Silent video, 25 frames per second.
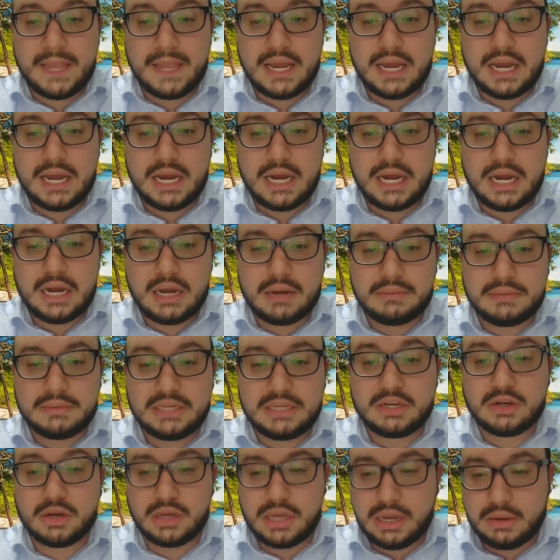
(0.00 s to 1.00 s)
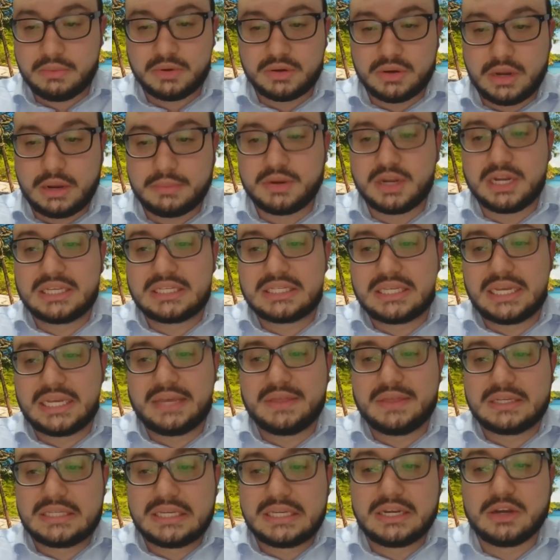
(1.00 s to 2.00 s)
I'm gonna say
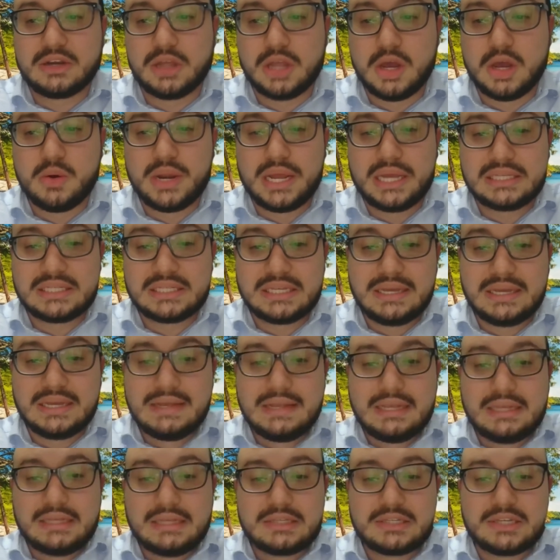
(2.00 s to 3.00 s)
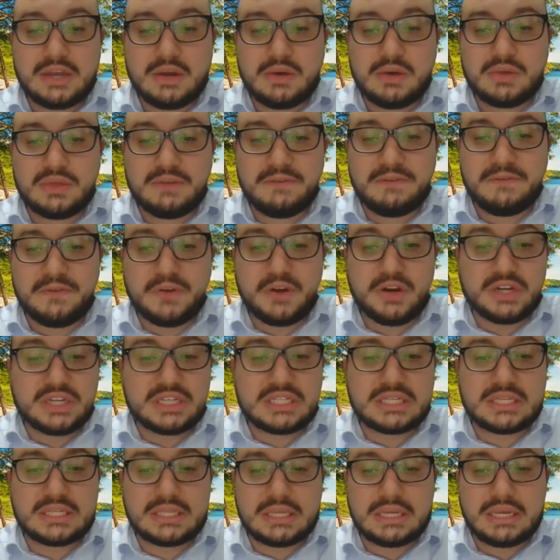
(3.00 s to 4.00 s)
this in colones. So the
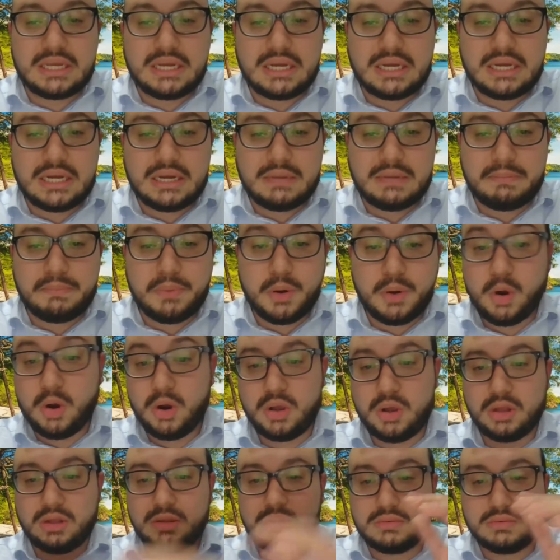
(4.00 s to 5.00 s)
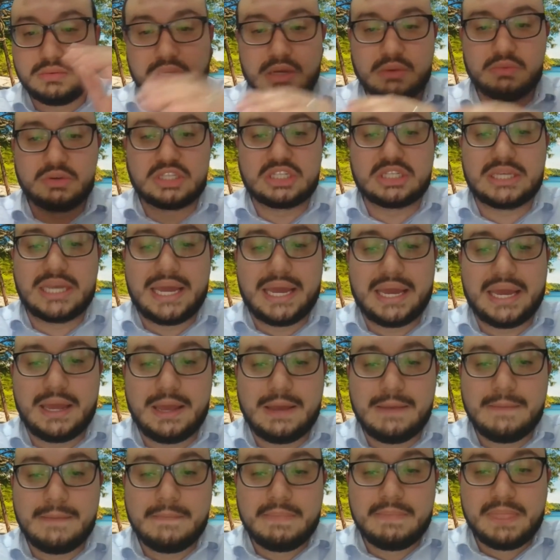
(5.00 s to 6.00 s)
first poll, you would
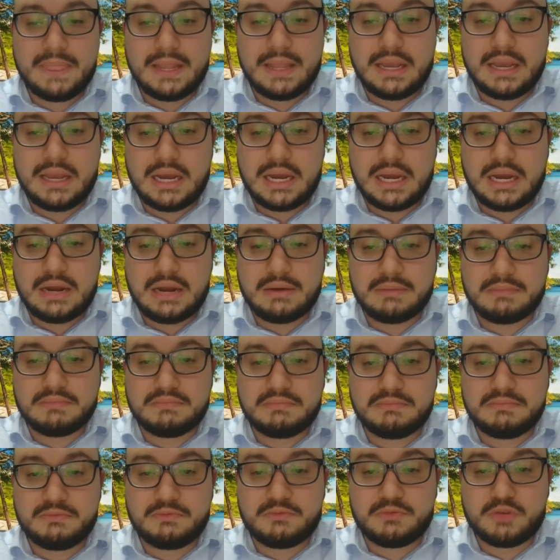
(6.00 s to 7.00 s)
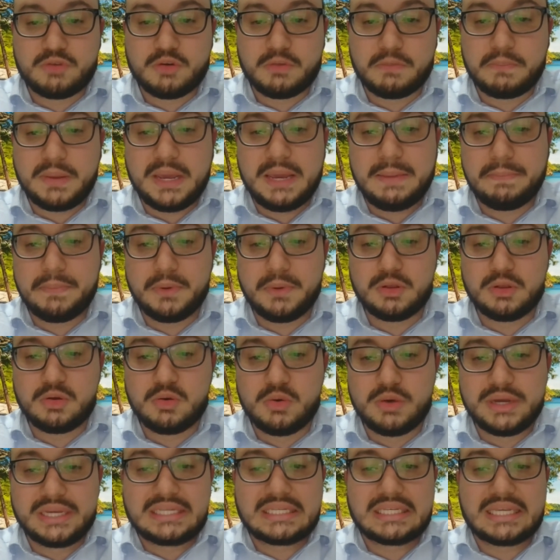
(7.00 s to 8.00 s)
say, for people
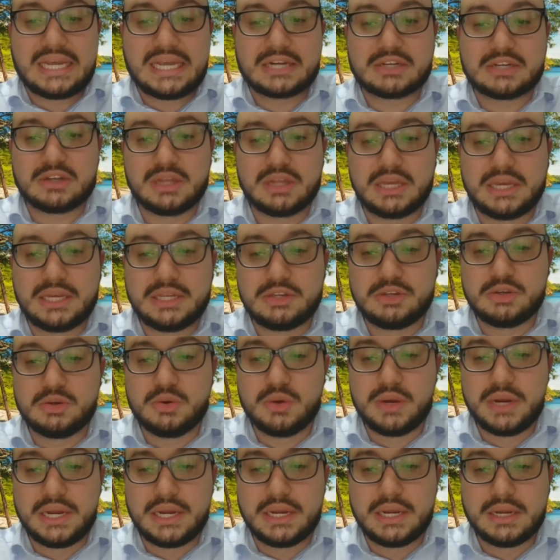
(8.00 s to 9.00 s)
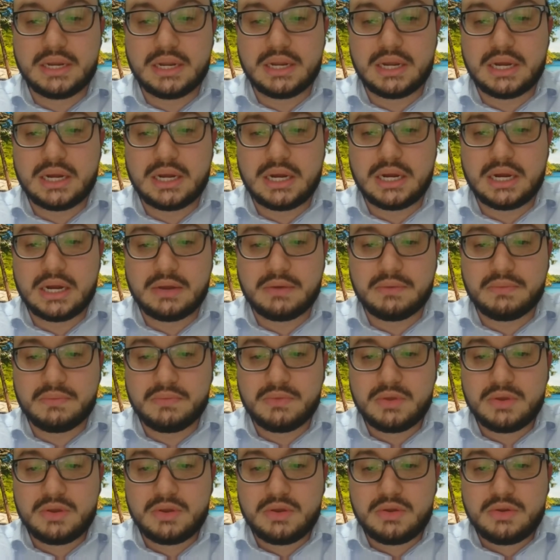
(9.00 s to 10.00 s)
who is actually doing
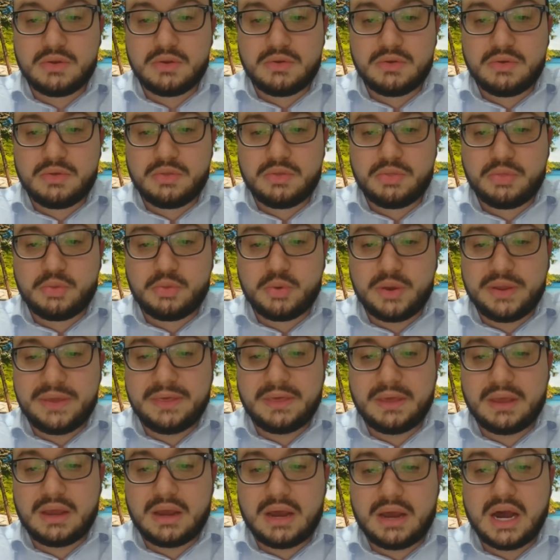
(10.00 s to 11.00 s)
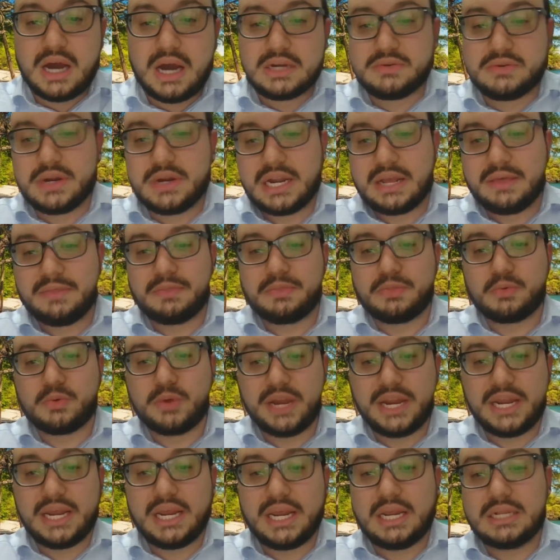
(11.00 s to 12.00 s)

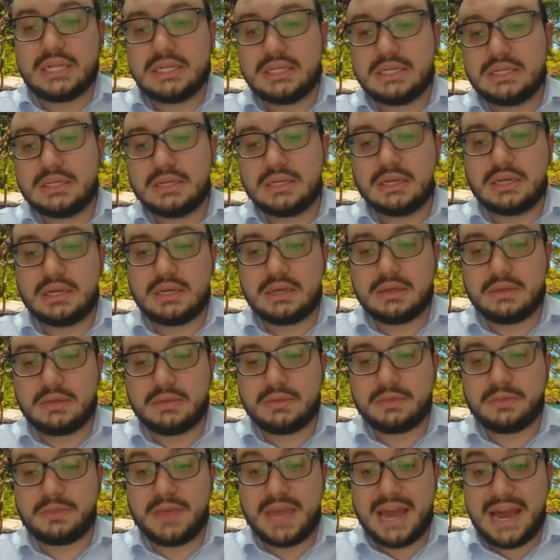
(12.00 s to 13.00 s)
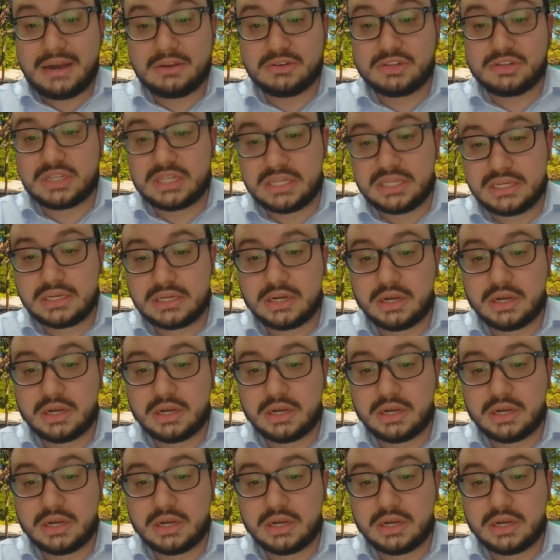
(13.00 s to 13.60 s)
303,000